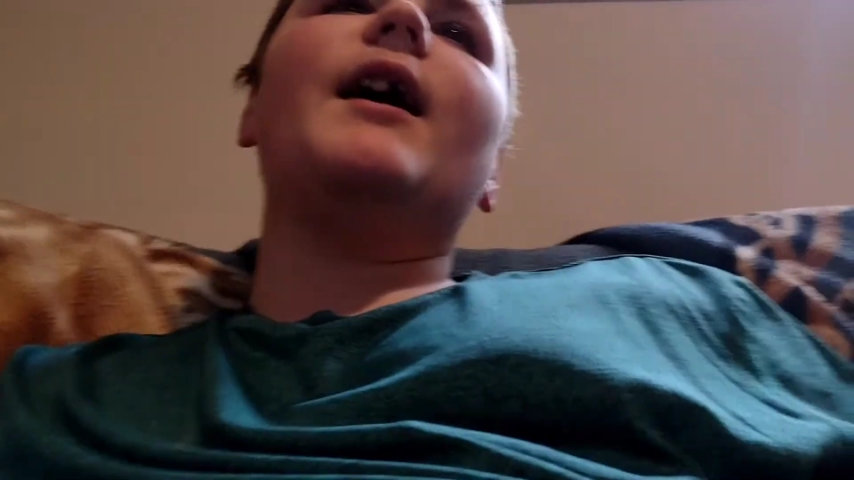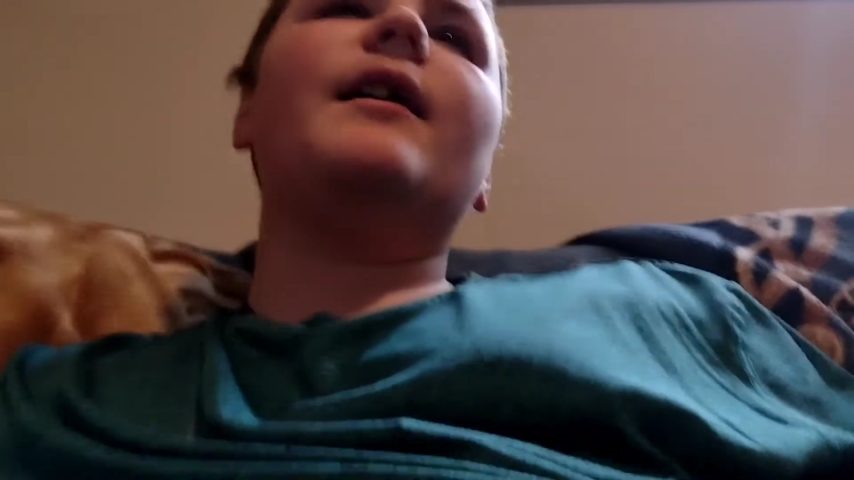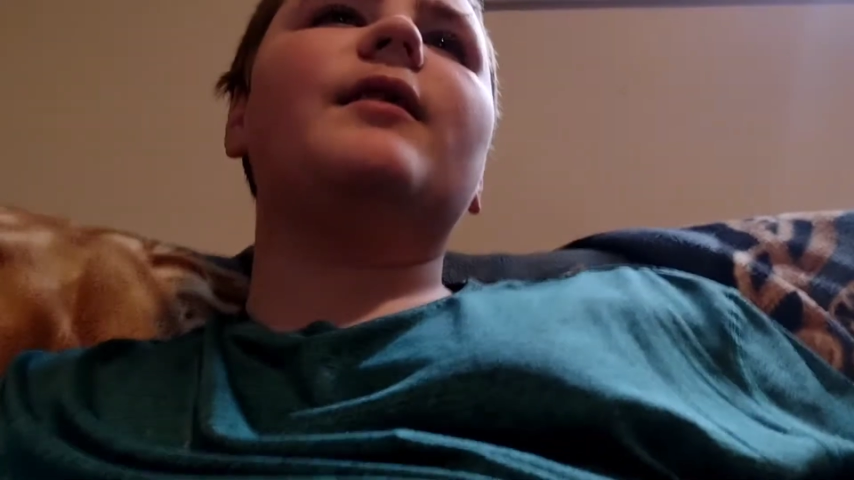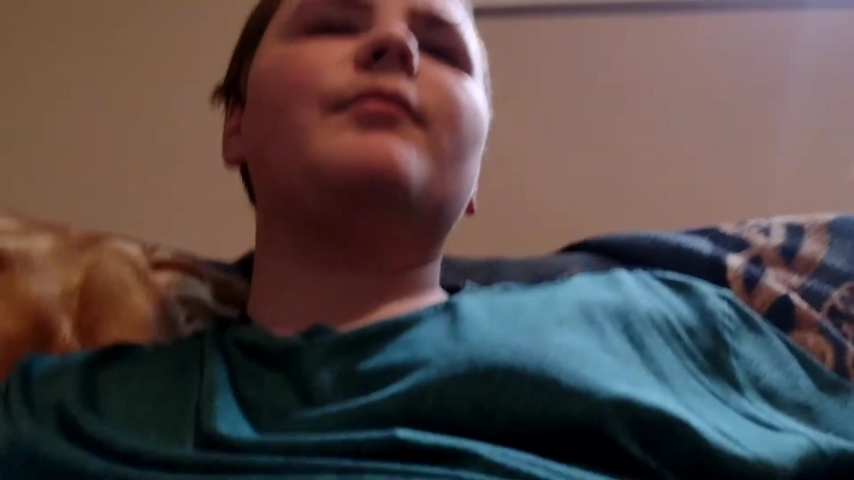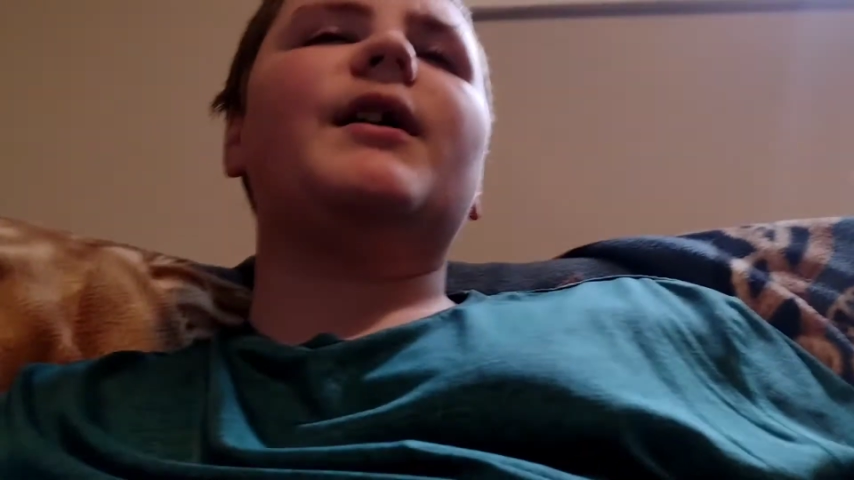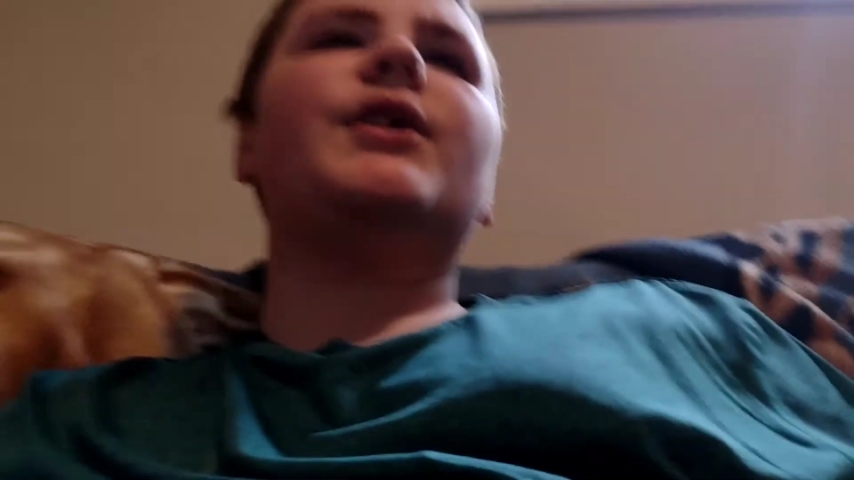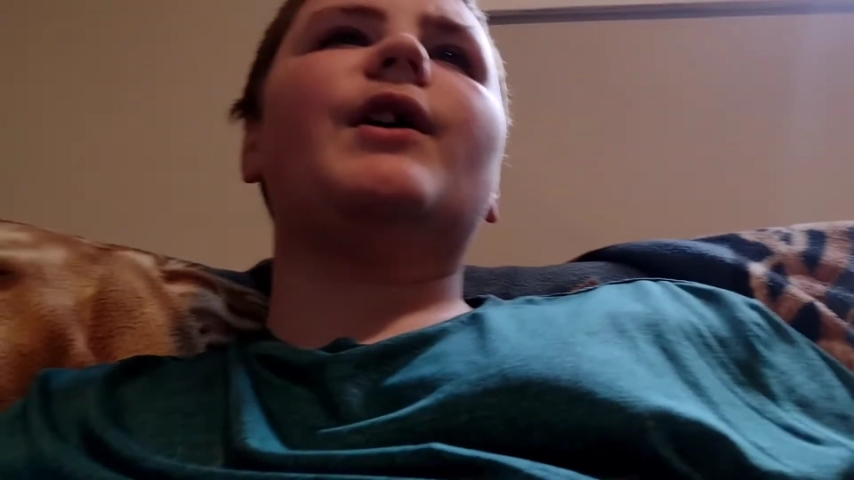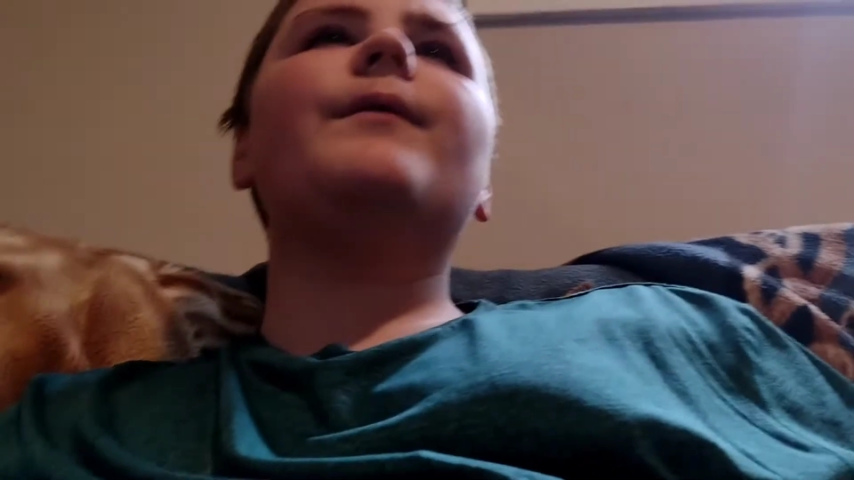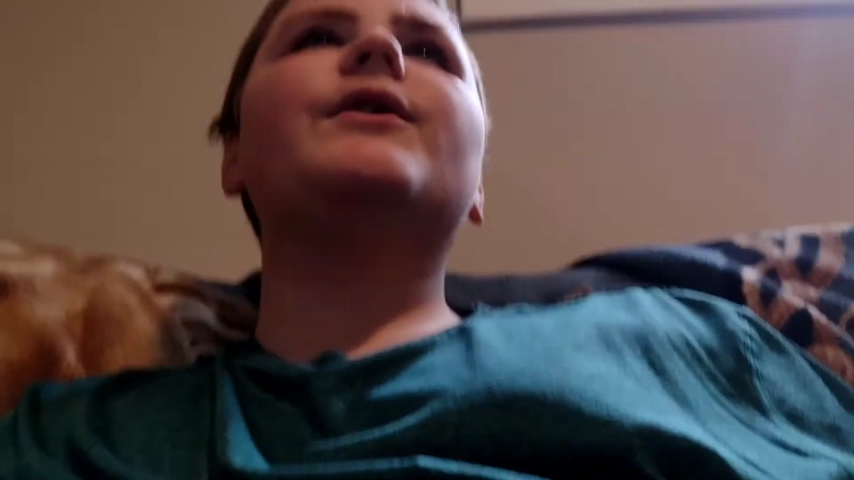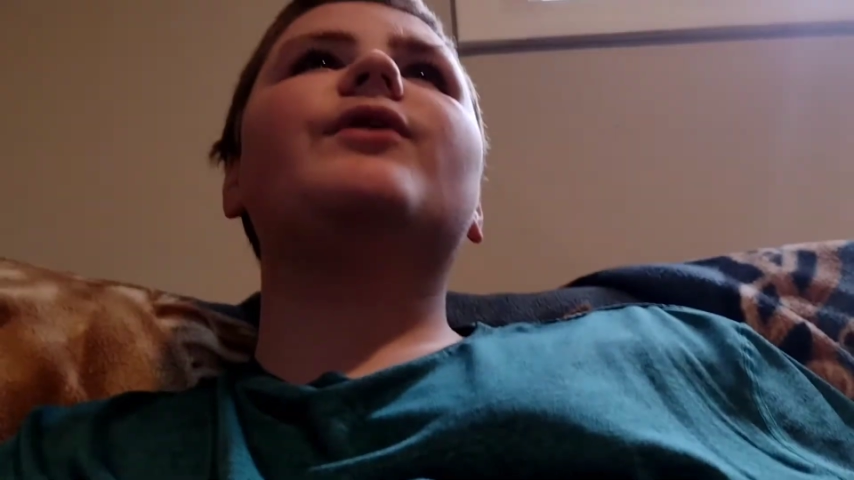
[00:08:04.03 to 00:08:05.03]
And then my
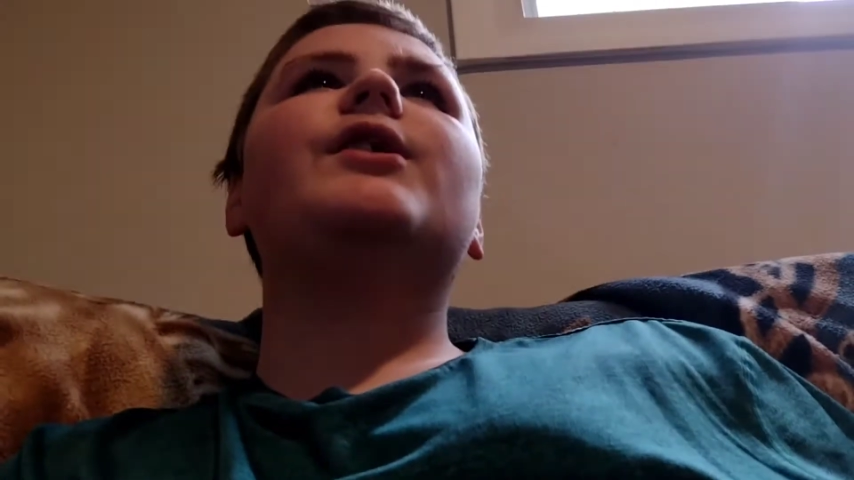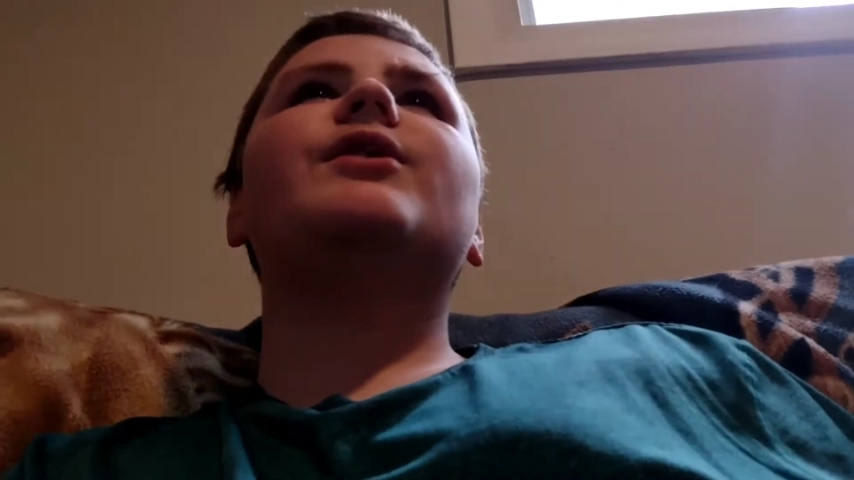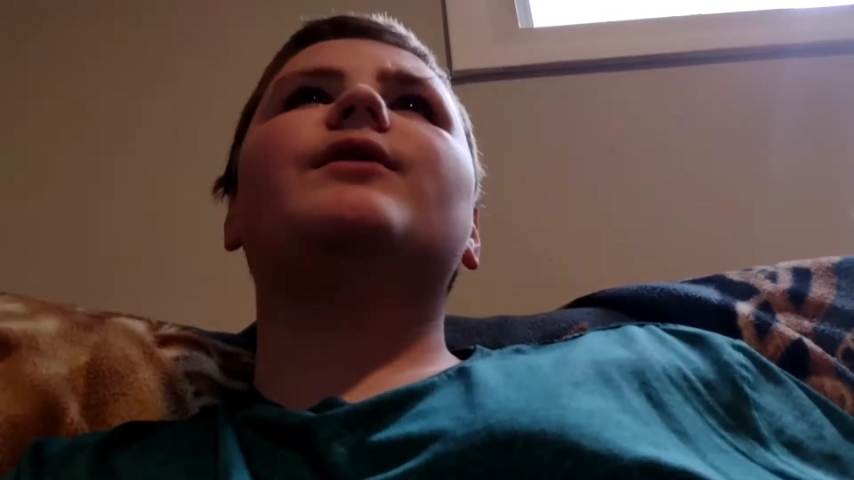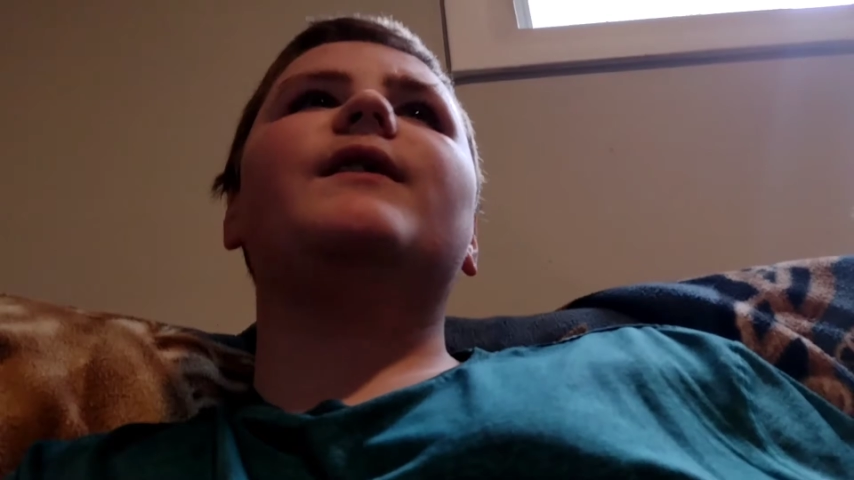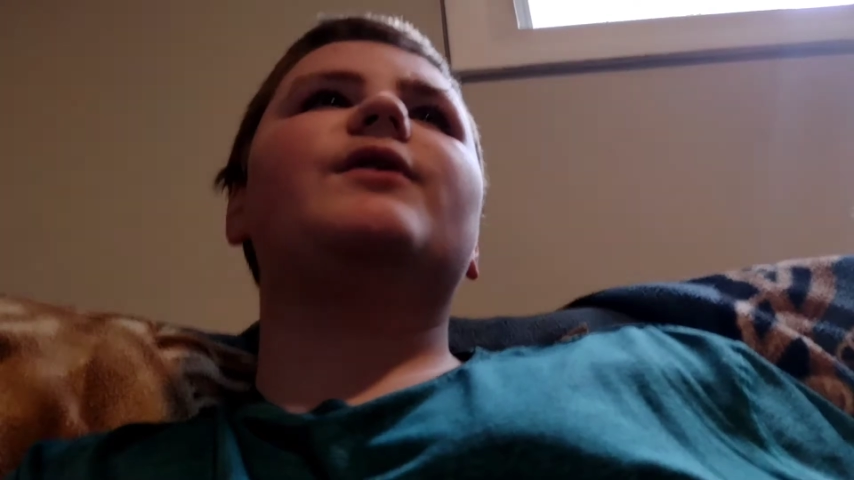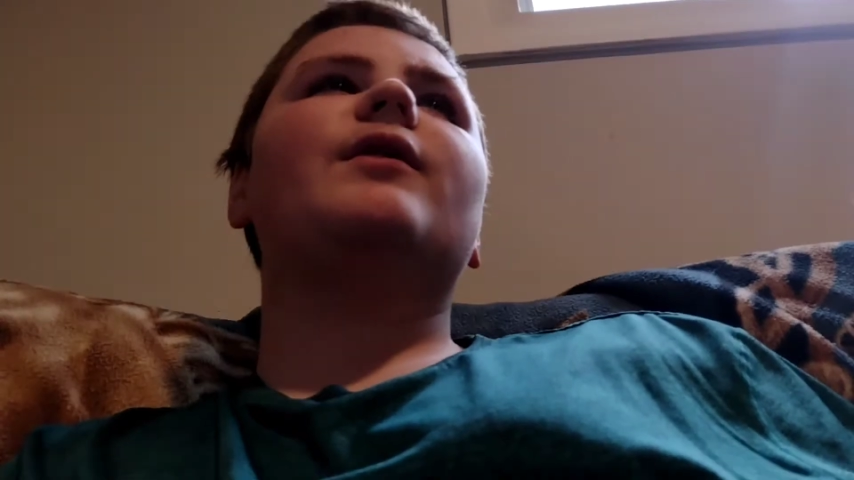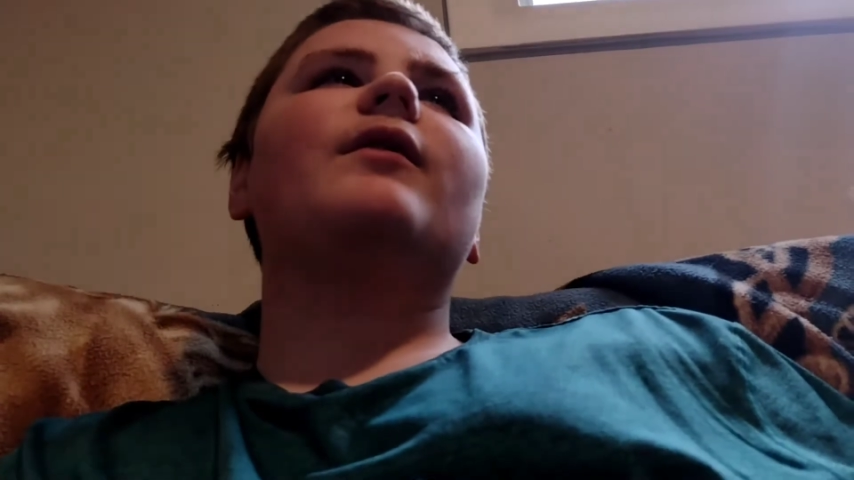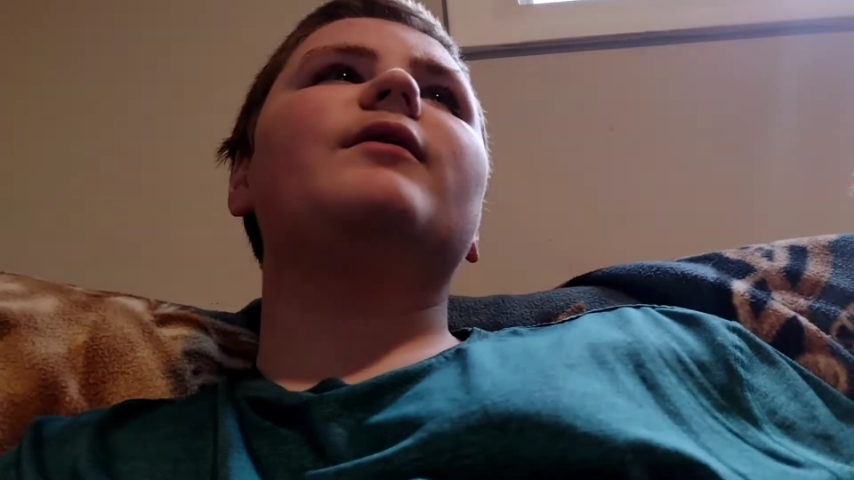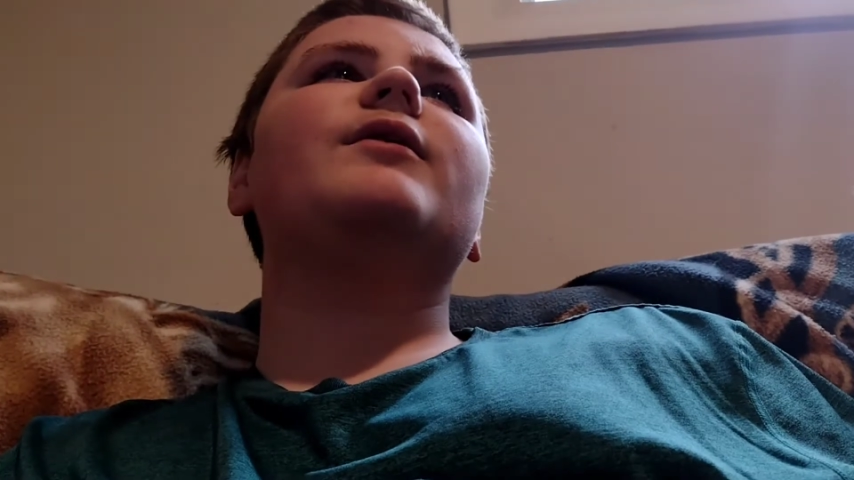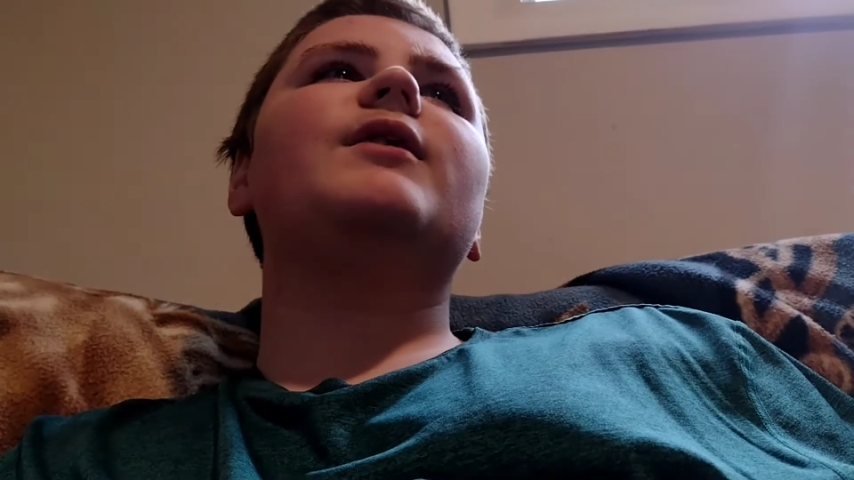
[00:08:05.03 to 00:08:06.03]
geometry teacher,